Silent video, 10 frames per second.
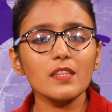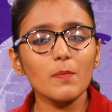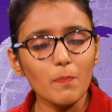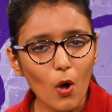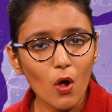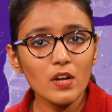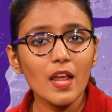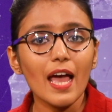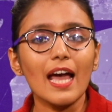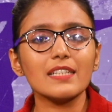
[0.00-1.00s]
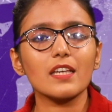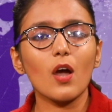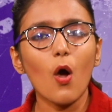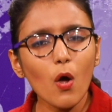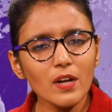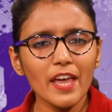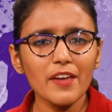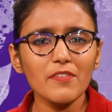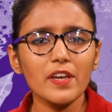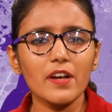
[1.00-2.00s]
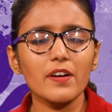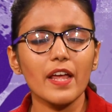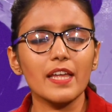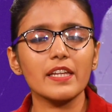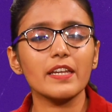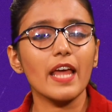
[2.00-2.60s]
the ball as a whole heavier and an